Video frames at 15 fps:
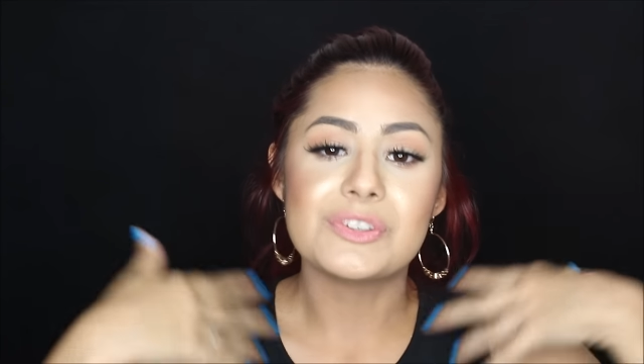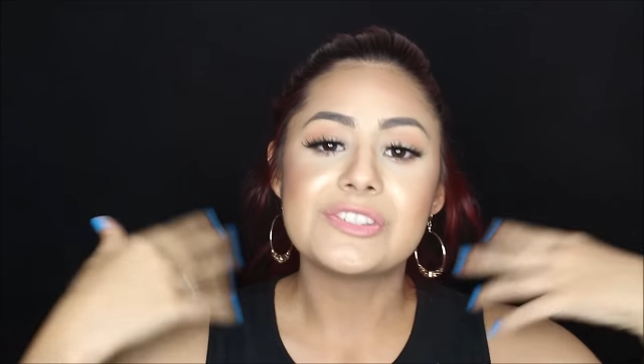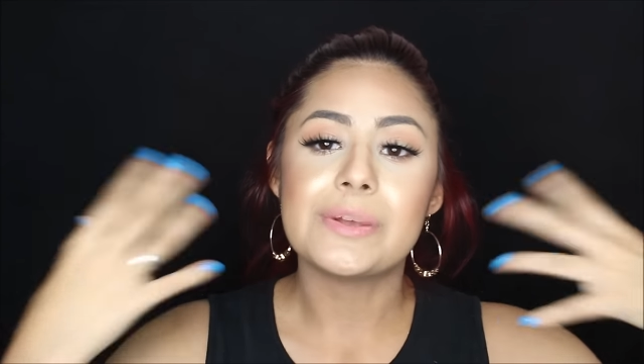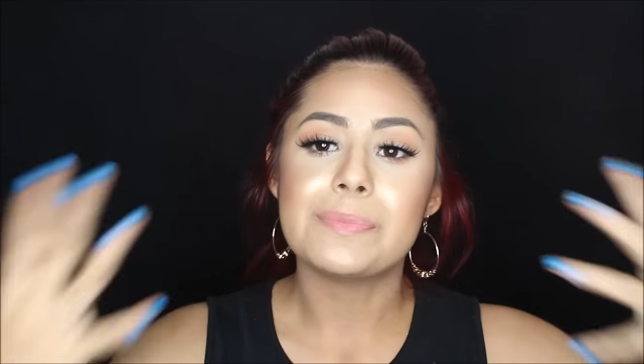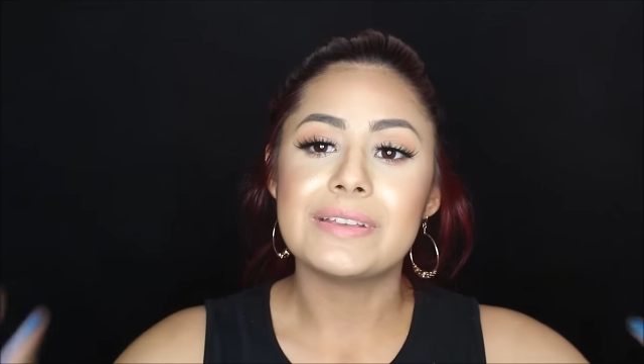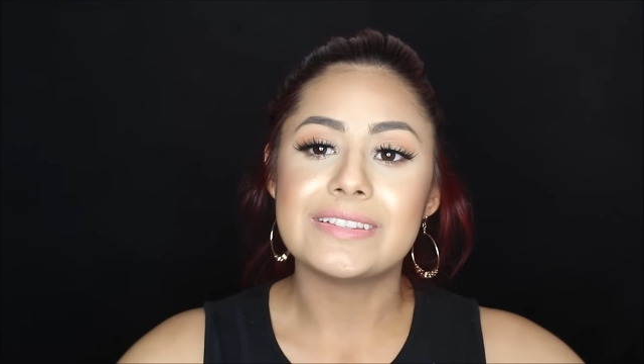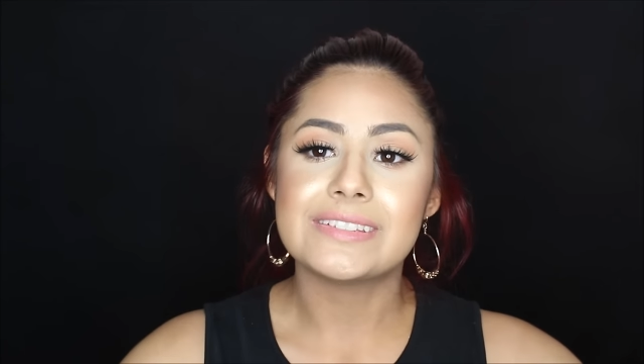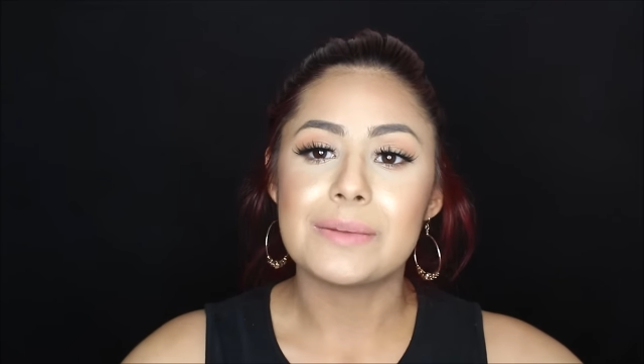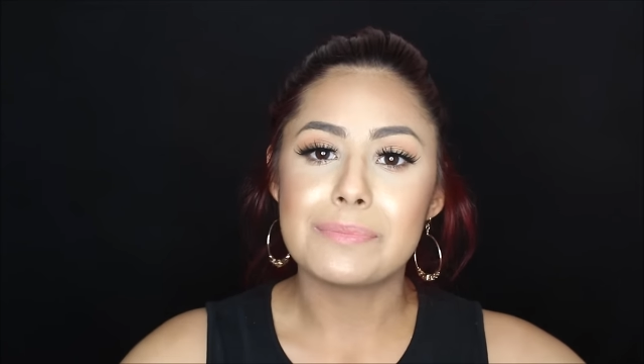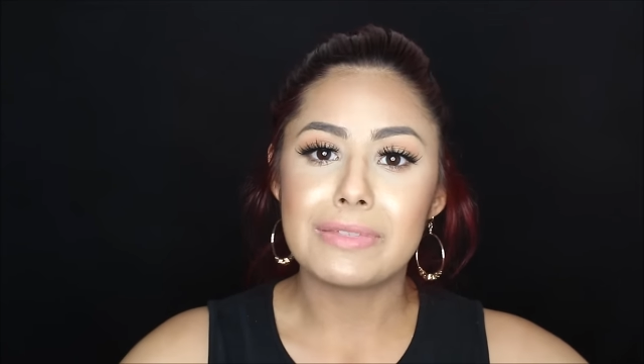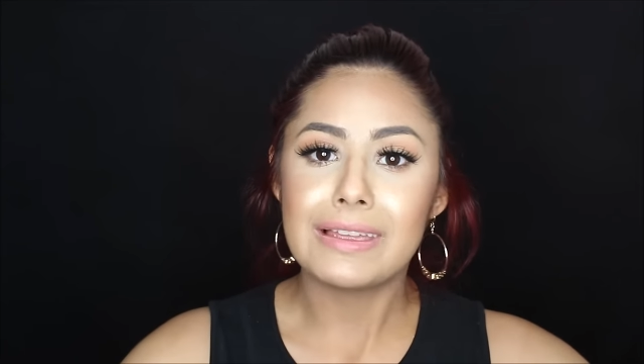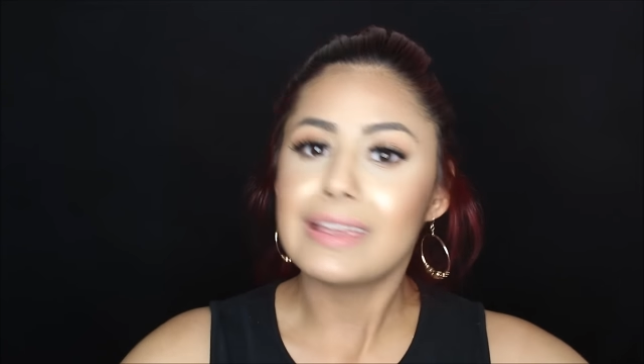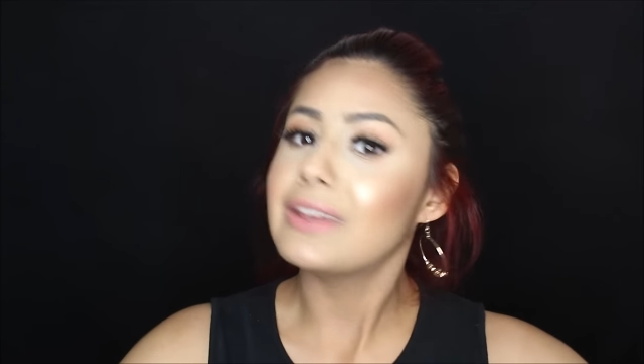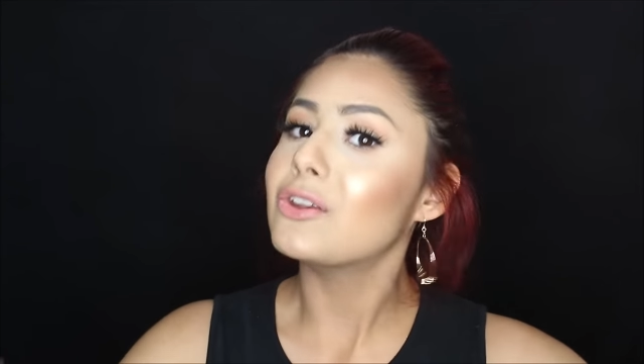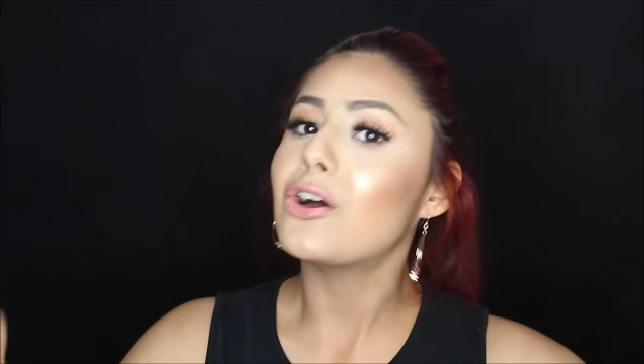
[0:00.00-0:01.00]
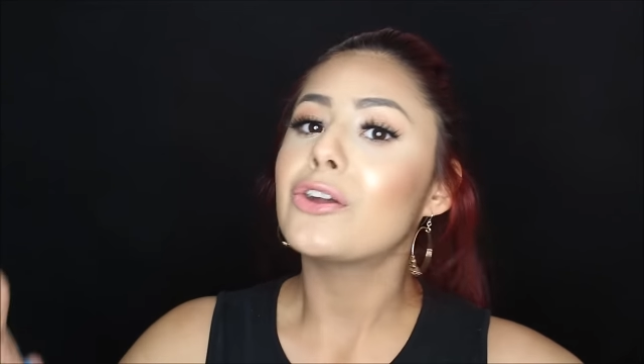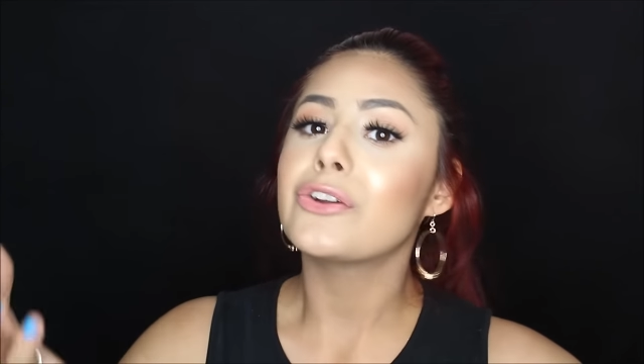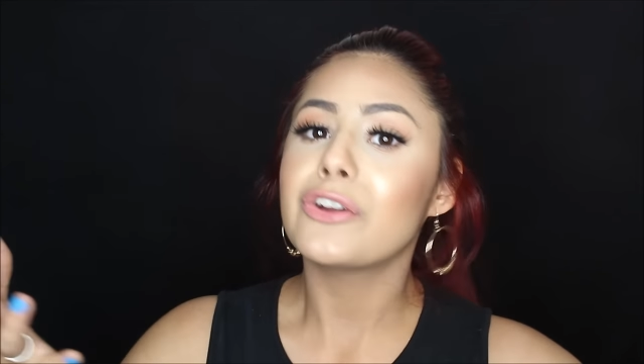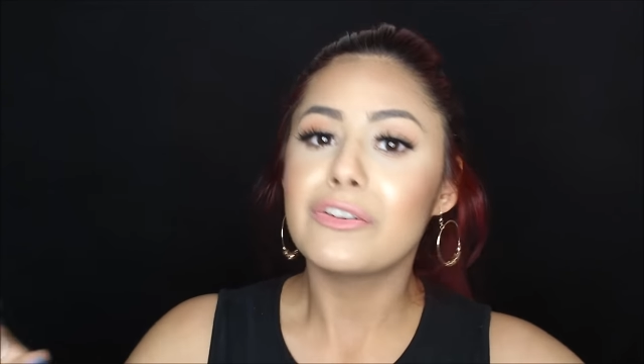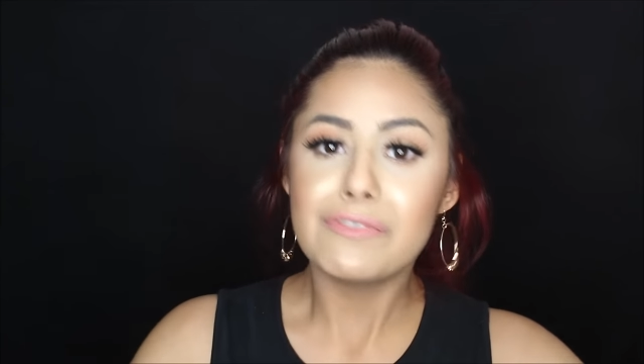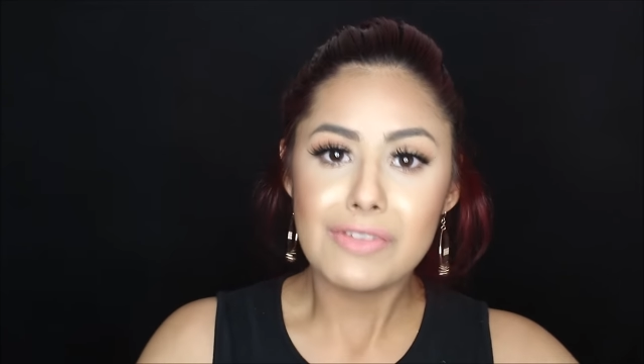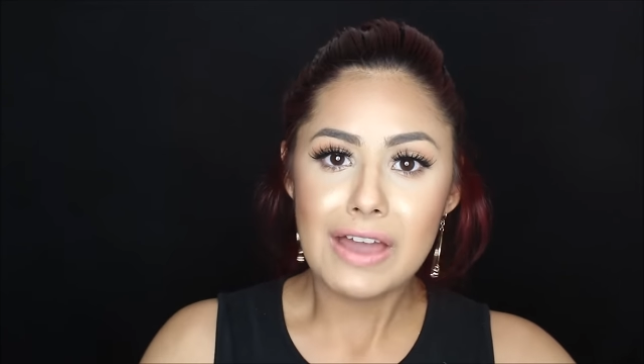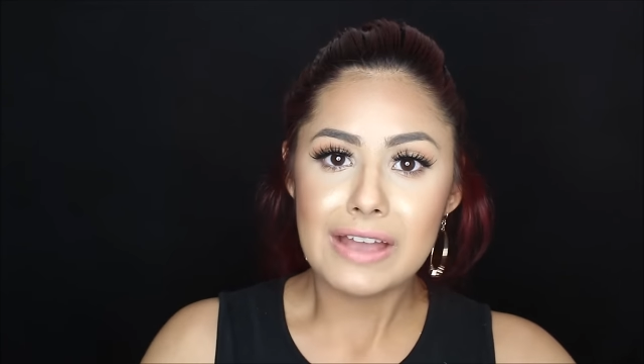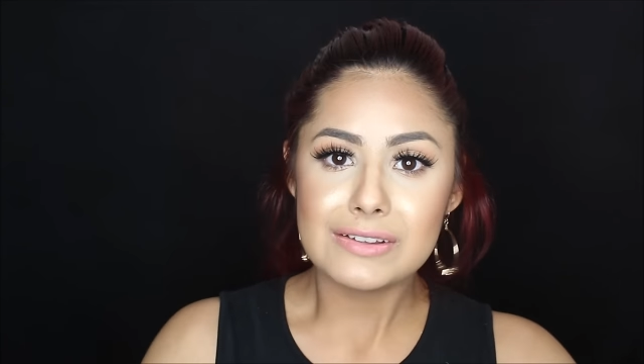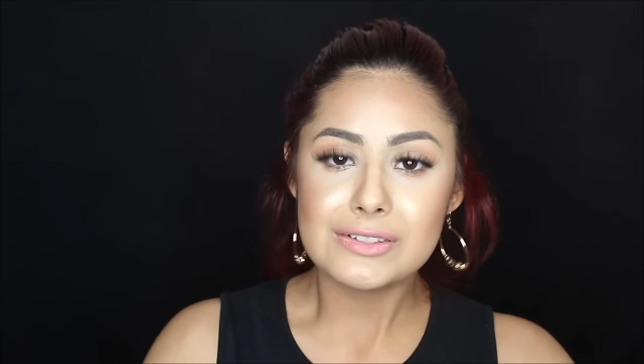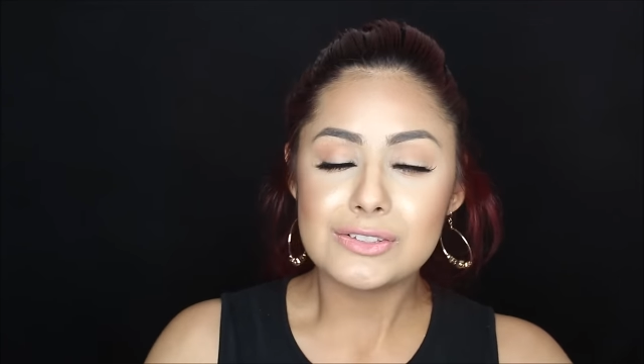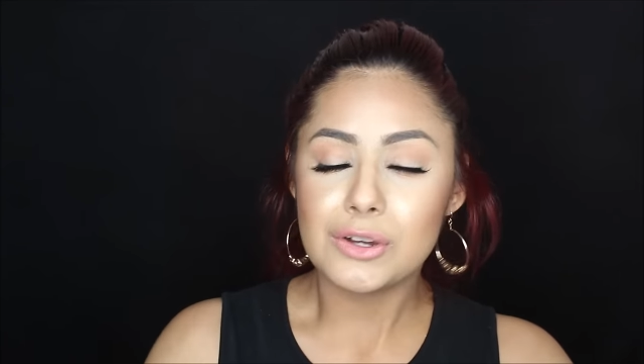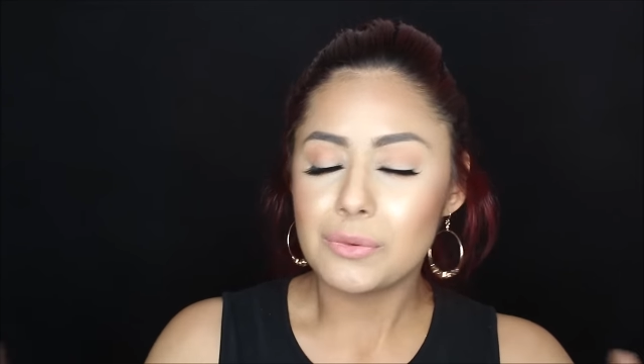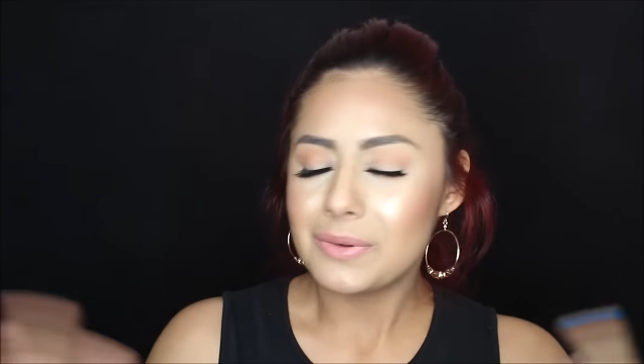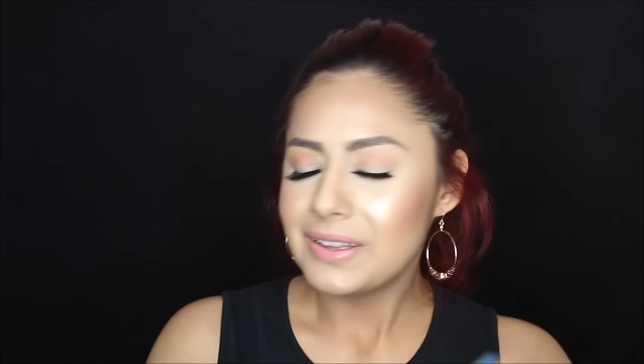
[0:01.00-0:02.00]
something-something in honor of that.
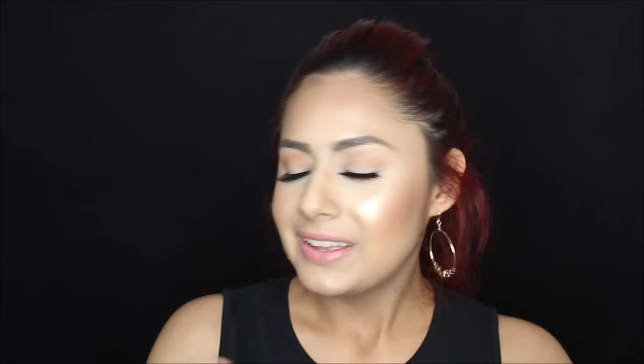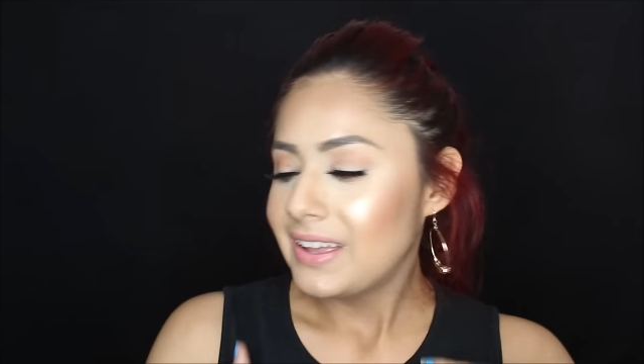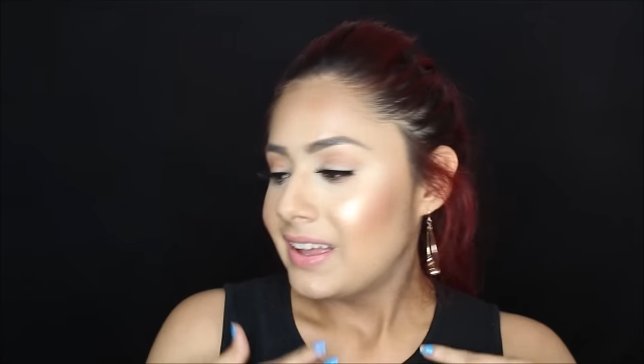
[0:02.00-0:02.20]
So